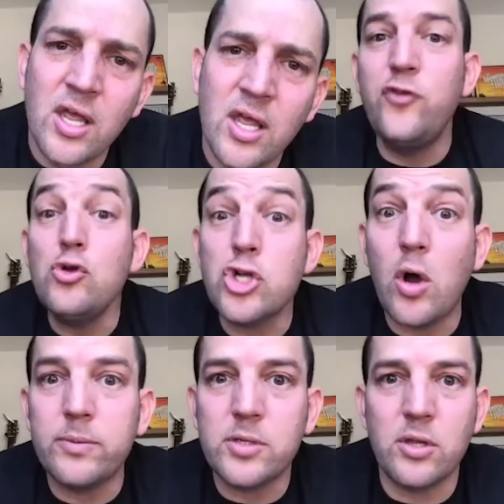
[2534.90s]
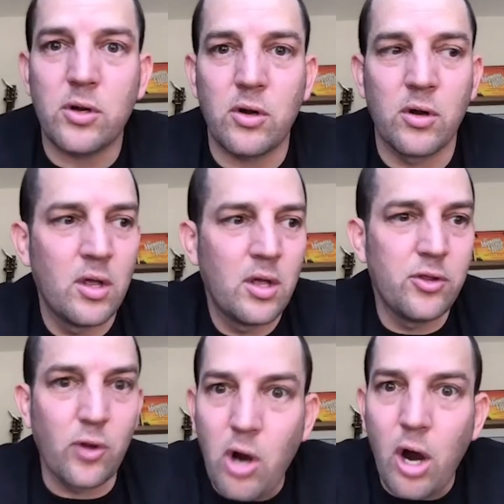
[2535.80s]
you show up to
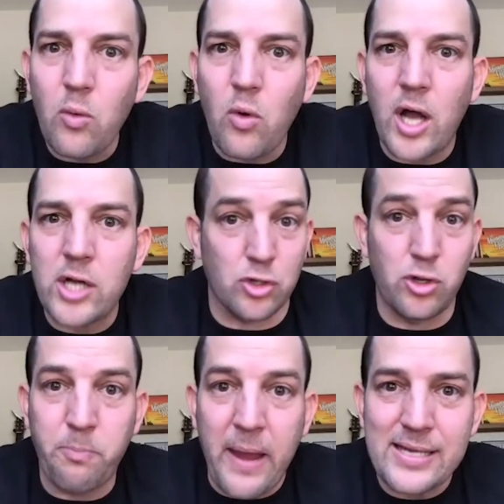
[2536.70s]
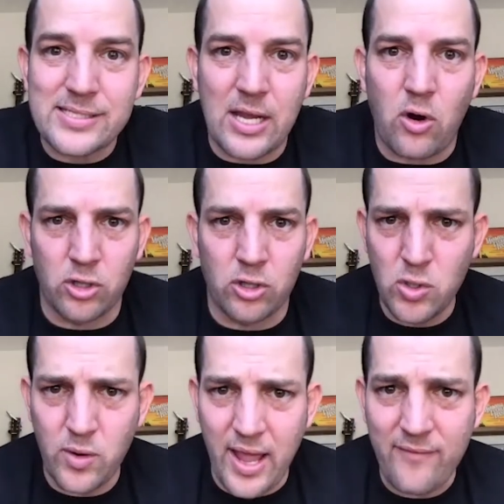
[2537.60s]
their car wash or their bake sale or do
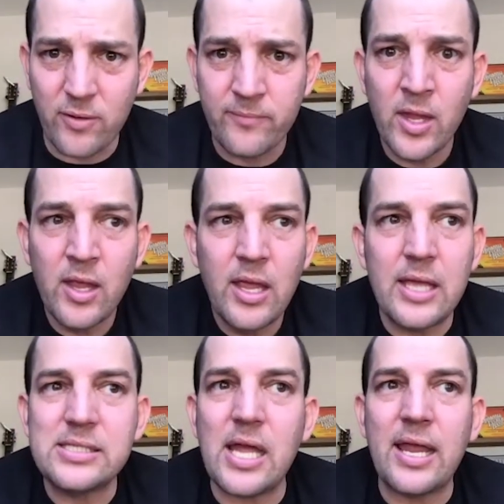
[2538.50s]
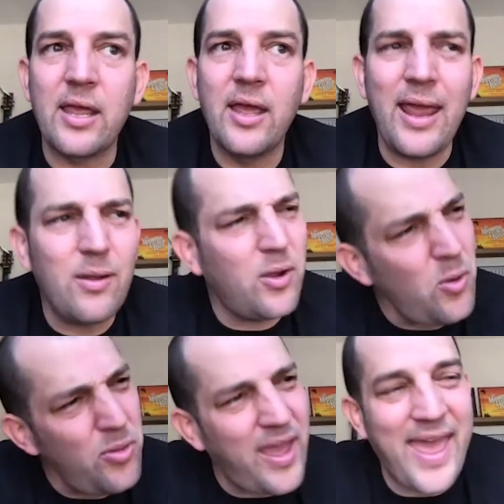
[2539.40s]
whatever, it's like, hey, who
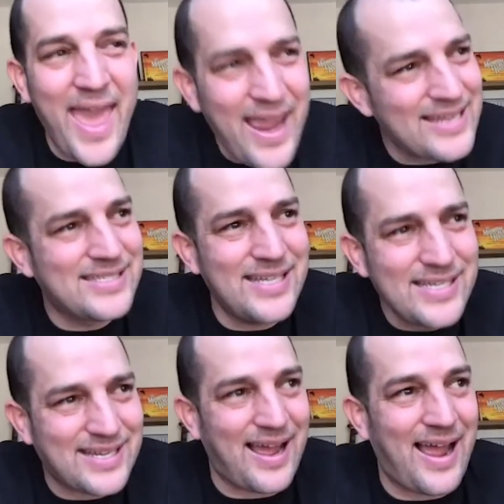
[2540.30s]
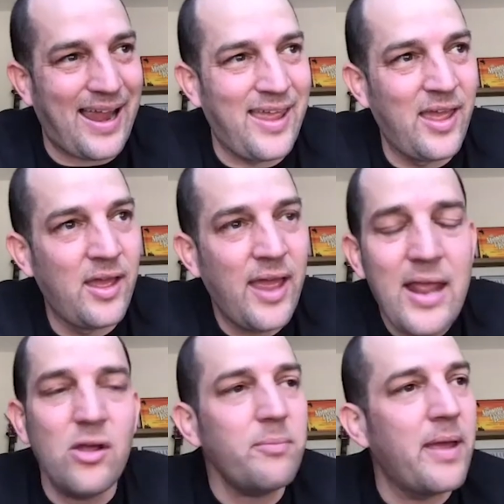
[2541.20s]
the heck is this guy? Mm-hmm. Hey,
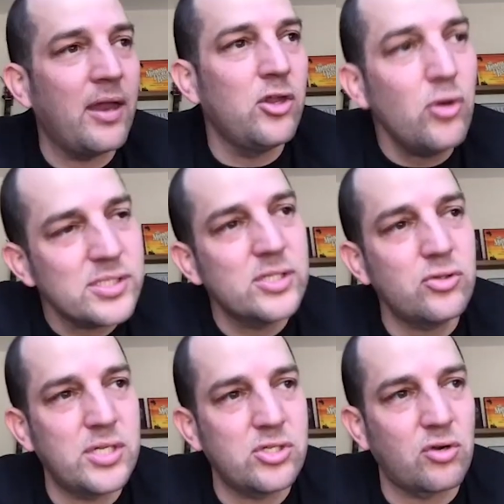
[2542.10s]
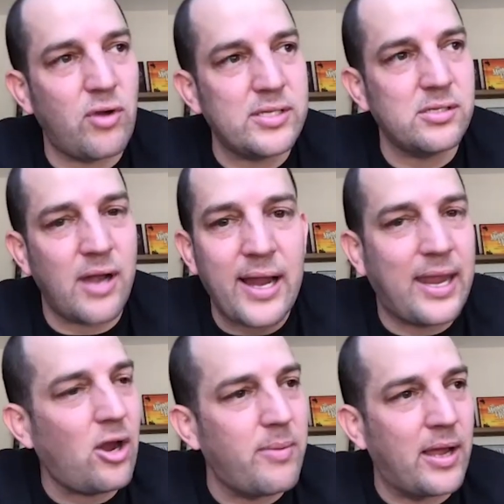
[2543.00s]
look, man, you're a Central District wrestler. I
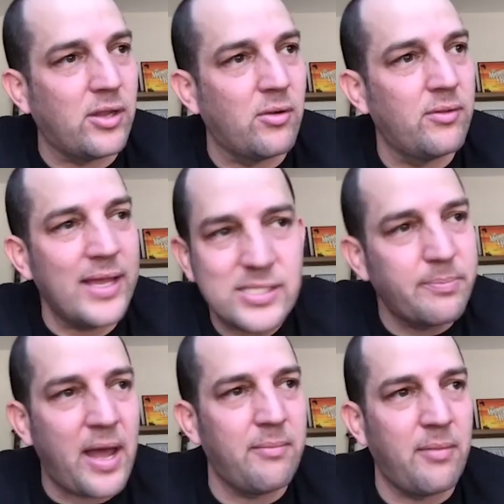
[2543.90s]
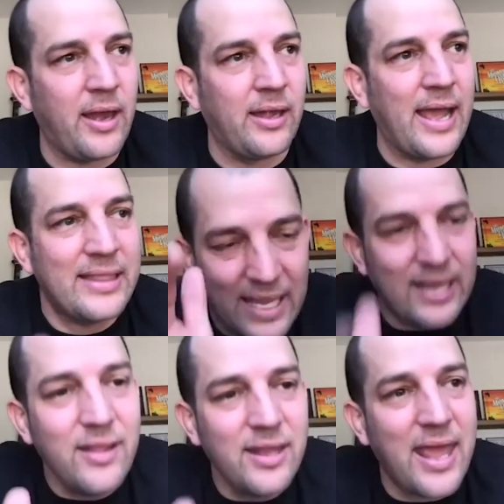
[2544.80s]
care about you. That's the bottom line. At the end
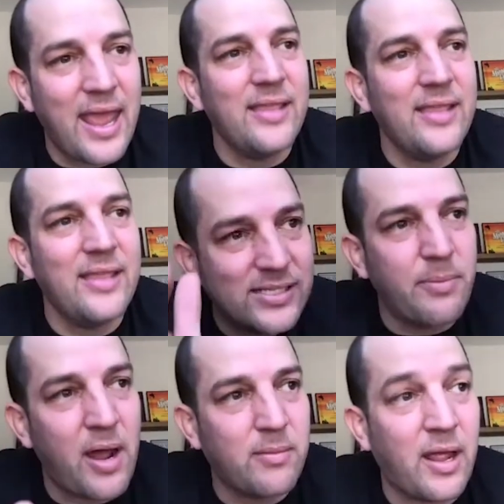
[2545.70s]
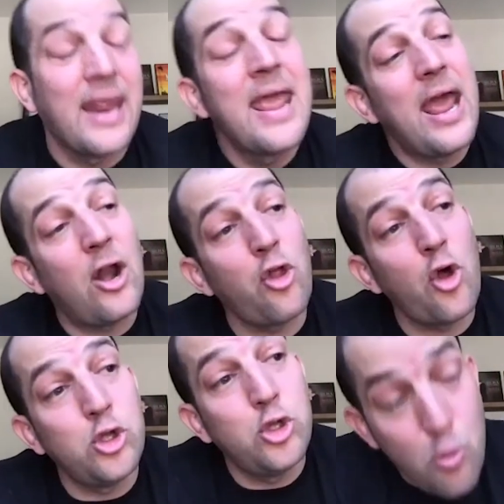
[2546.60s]
of the day, that is the bottom line. And although
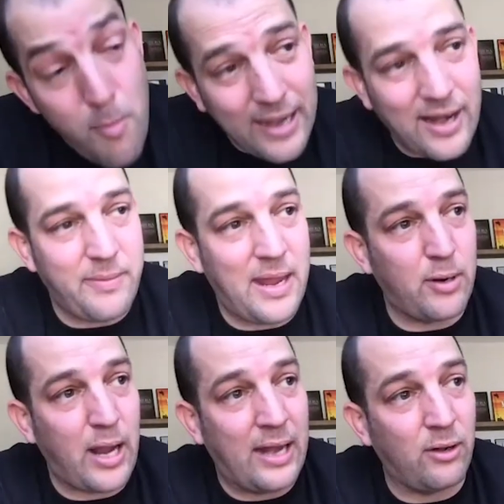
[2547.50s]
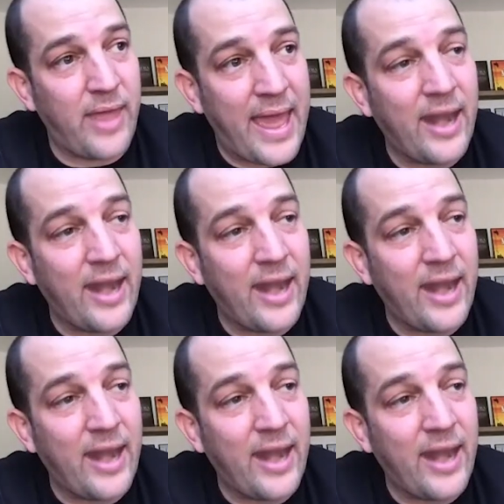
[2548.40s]
you might not be able to handle that,